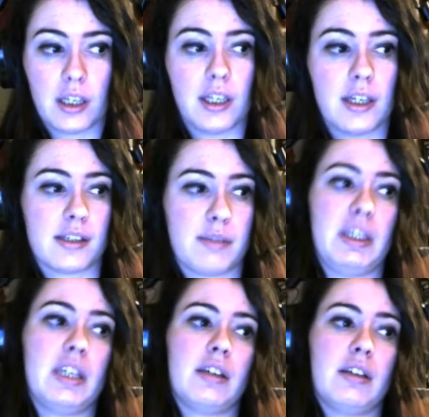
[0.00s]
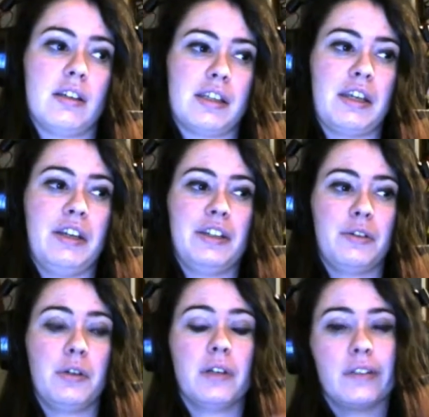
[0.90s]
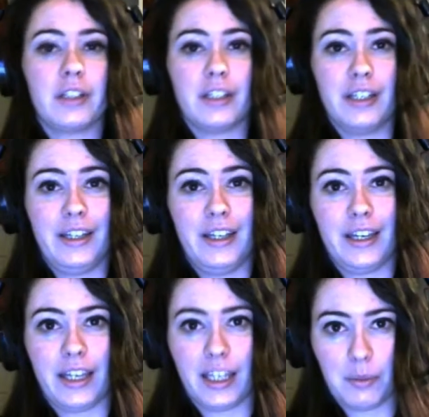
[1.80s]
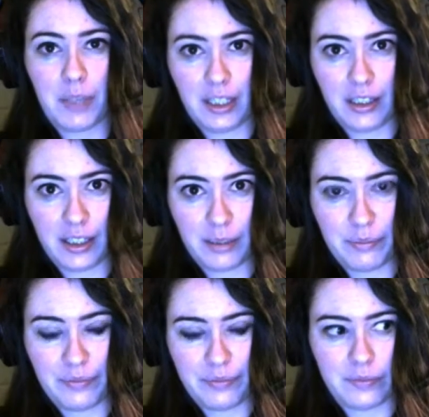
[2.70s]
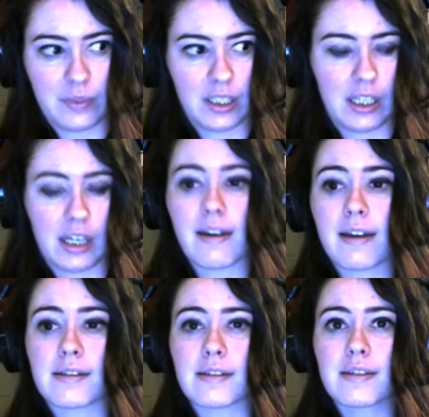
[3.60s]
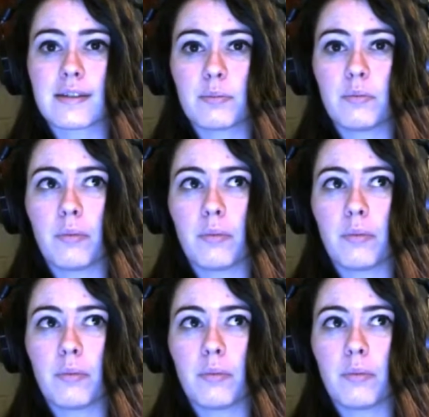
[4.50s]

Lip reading: Yes, because whoever animated them has